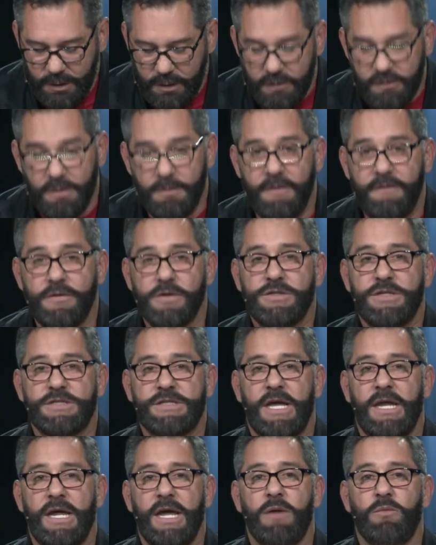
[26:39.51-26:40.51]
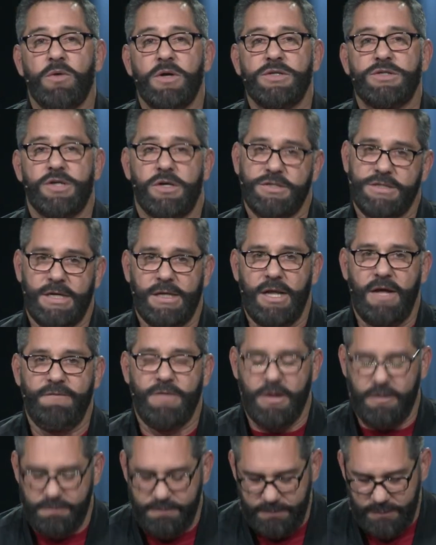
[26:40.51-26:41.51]
Some of you are just getting it. We're in church. I love
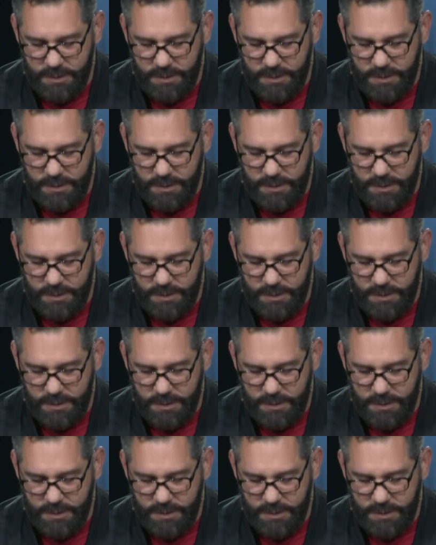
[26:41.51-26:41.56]
you.